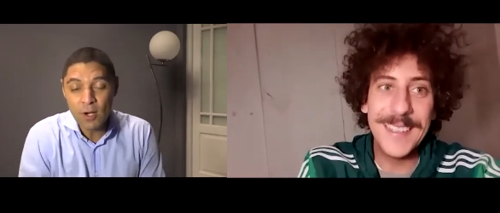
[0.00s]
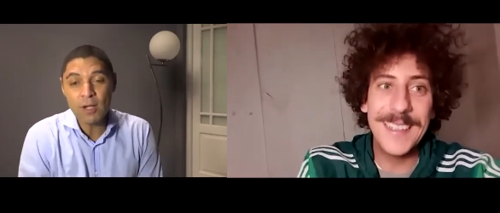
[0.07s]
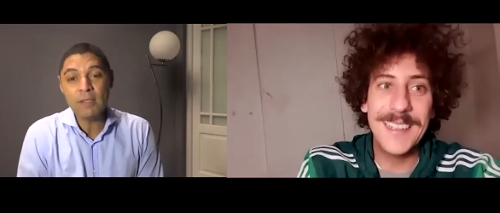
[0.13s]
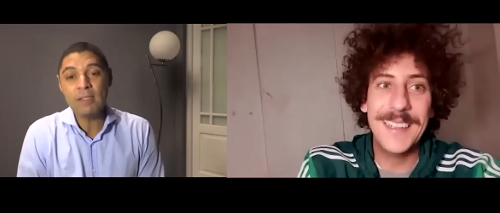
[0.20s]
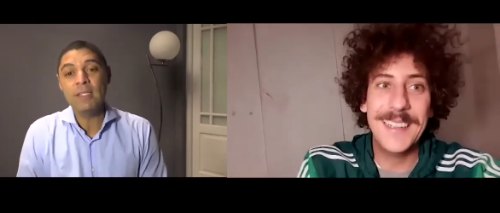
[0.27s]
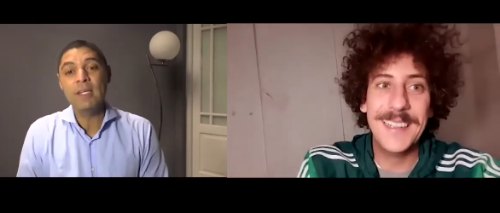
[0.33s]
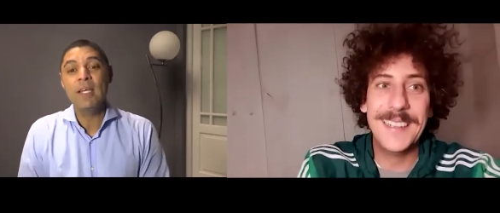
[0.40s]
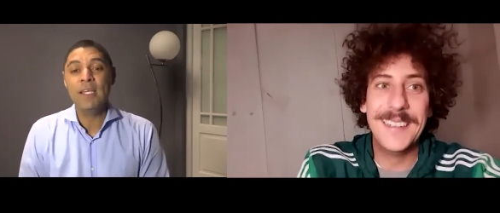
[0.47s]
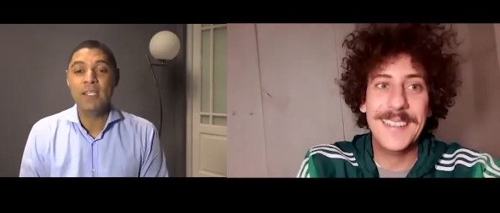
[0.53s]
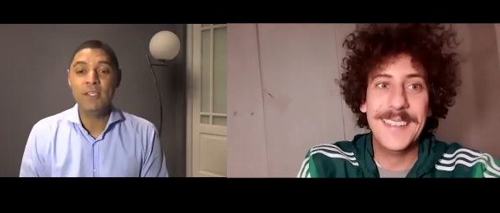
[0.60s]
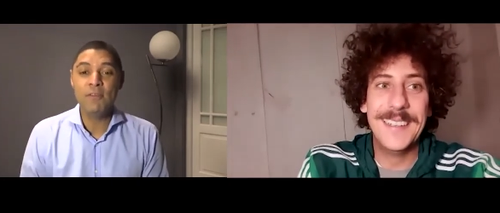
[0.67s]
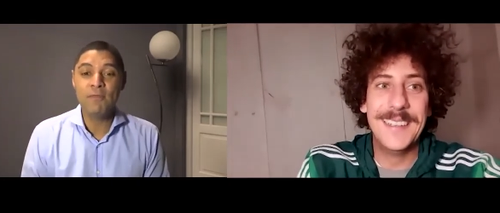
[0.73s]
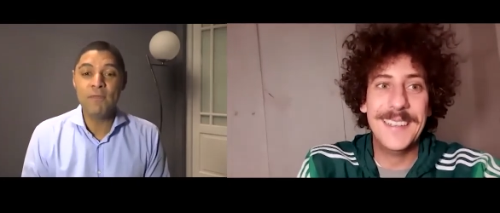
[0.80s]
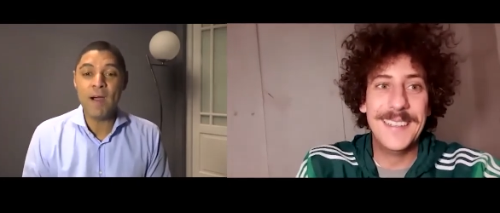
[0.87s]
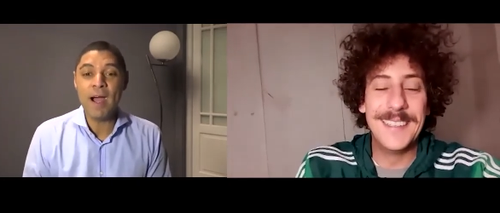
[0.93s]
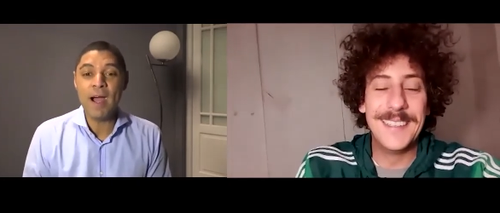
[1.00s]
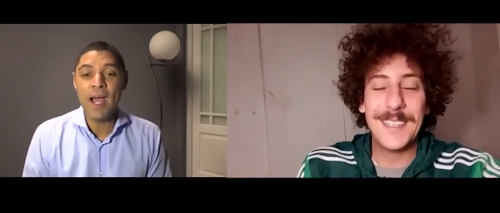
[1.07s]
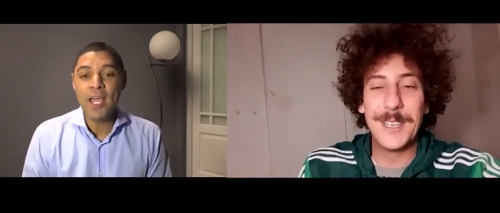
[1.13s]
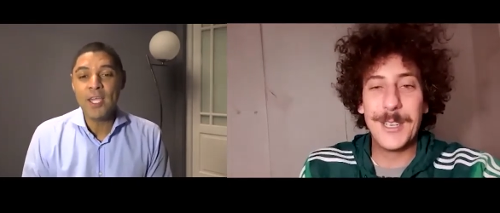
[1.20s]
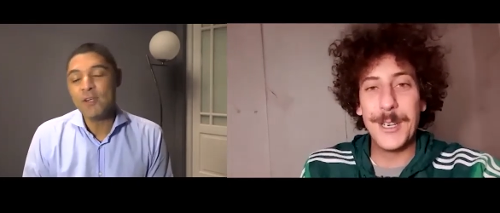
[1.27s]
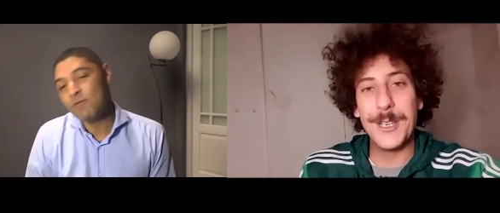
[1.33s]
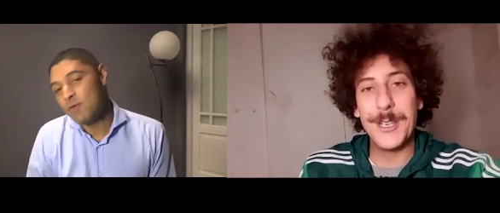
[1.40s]
Speaker 1: good. You've
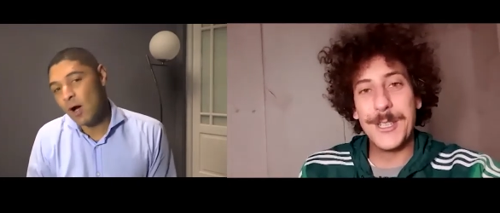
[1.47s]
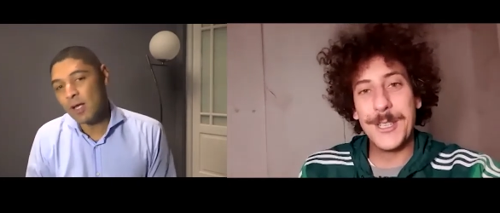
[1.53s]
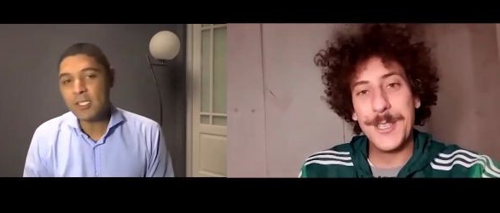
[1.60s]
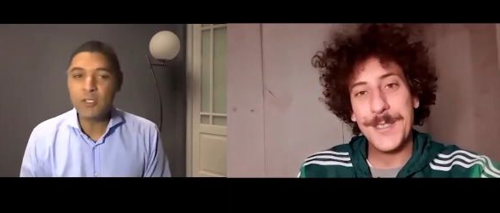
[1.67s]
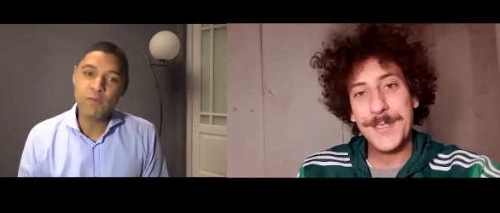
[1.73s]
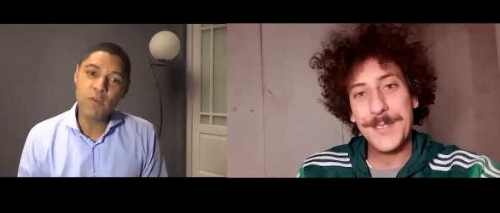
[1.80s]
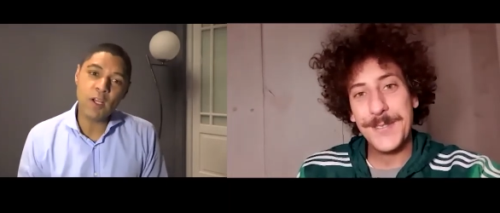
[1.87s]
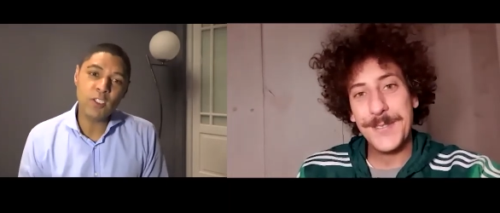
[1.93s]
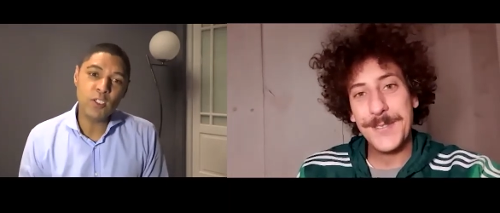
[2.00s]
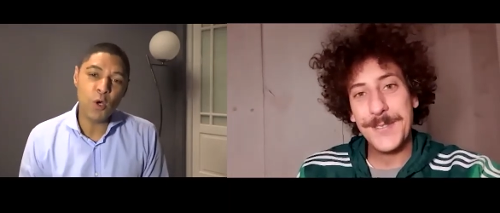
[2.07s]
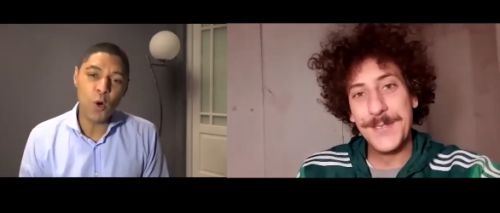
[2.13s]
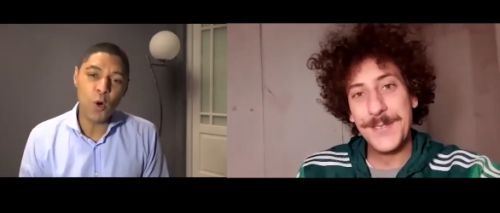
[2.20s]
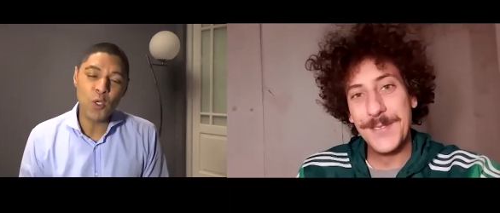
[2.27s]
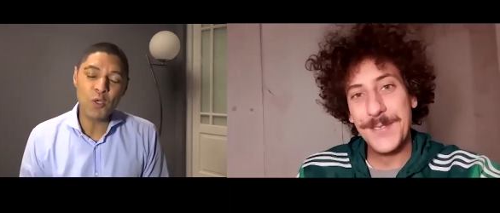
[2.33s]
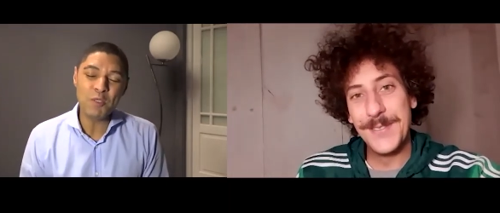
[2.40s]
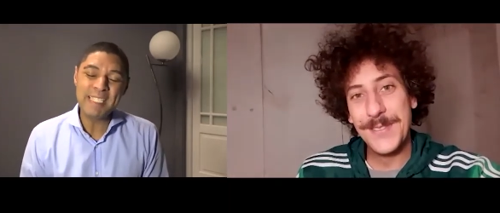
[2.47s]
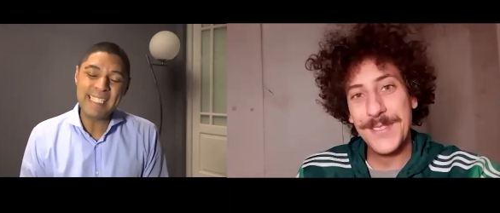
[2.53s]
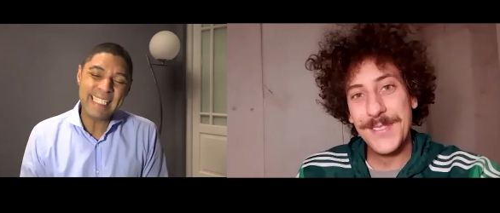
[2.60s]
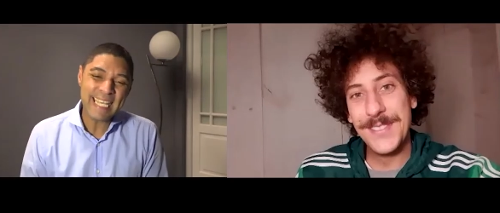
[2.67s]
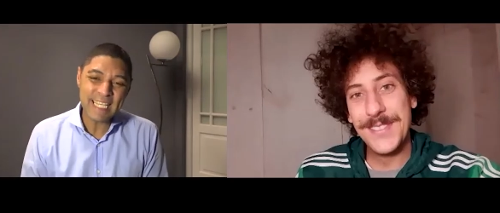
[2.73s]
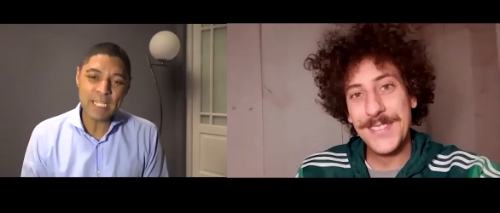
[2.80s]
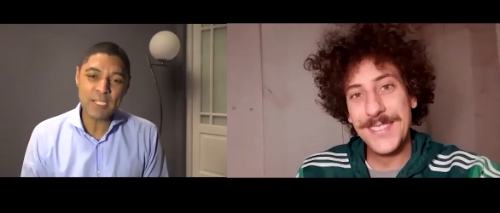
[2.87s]
got your
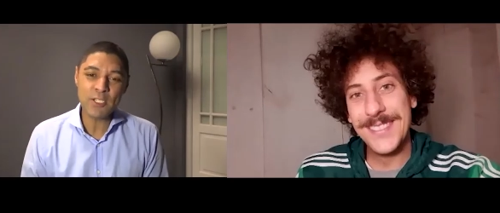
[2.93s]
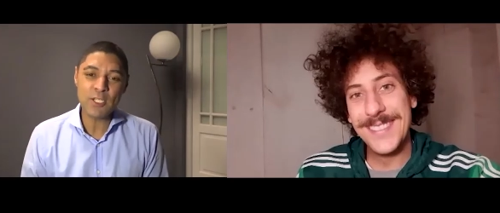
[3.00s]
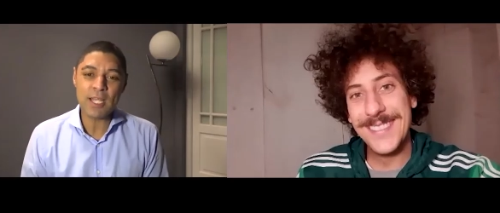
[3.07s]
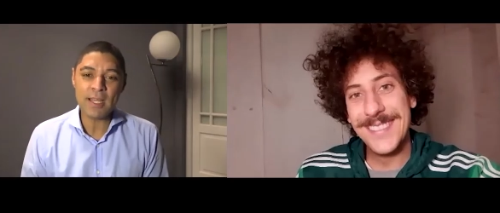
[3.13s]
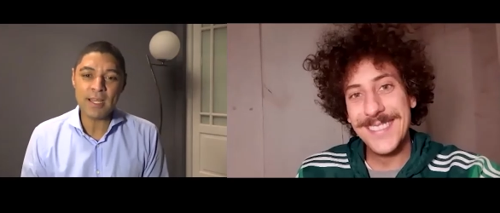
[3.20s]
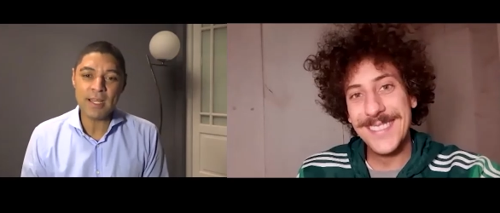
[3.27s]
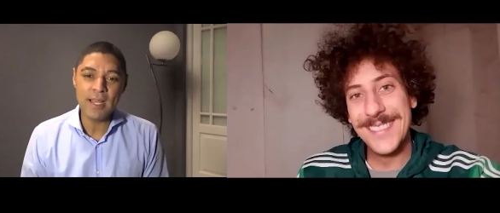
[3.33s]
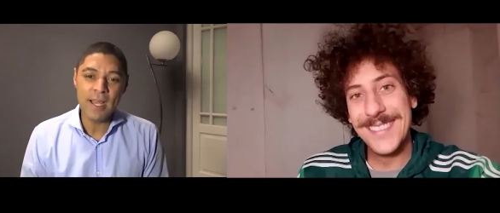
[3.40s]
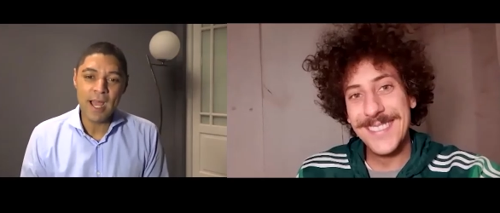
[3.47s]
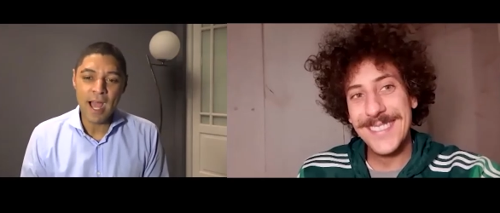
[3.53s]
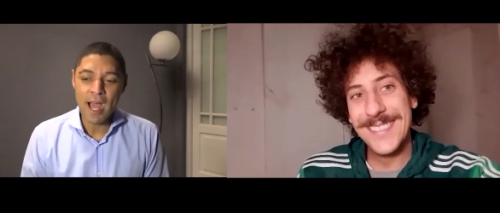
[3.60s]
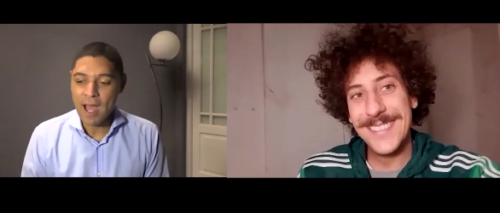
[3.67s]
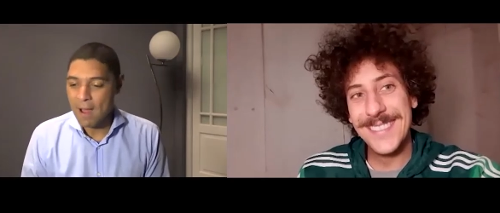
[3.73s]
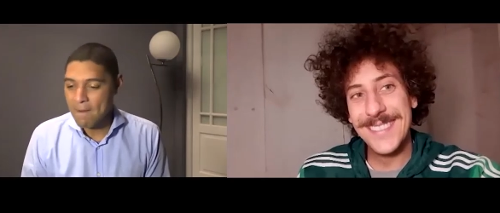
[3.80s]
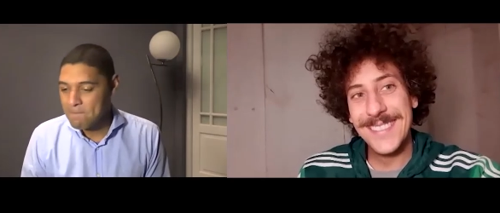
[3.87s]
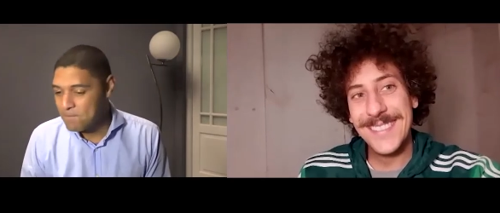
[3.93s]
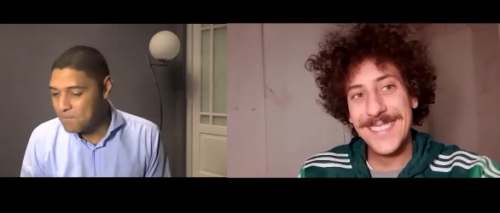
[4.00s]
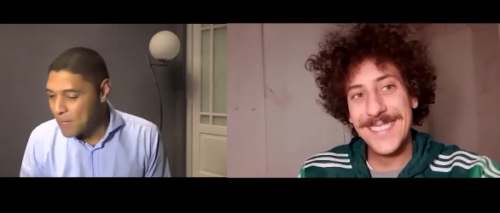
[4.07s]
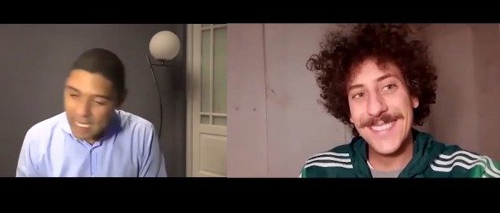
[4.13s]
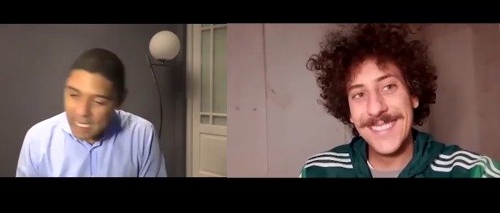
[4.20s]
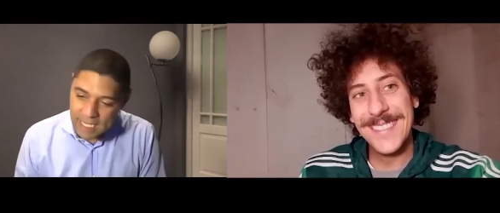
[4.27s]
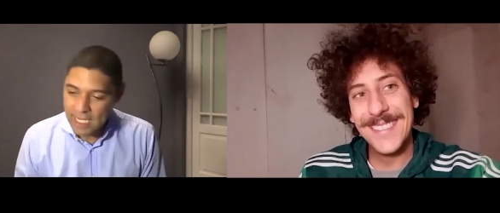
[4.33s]
signature
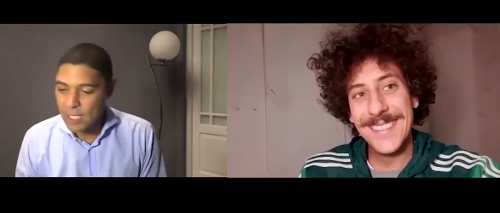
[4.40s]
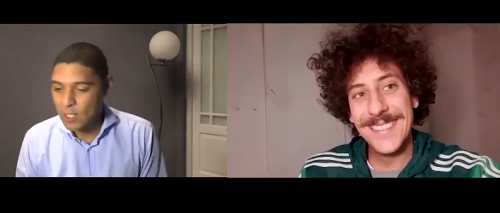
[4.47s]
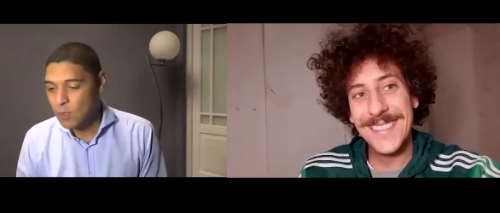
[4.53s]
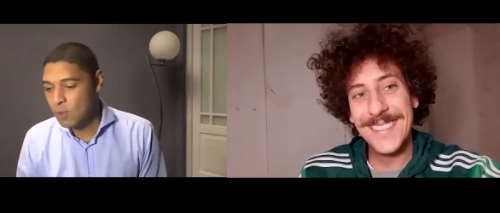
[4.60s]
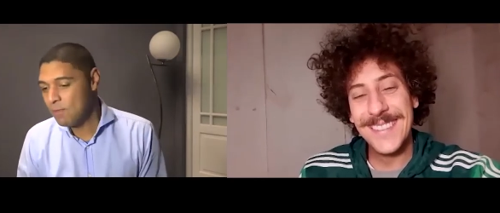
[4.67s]
feeling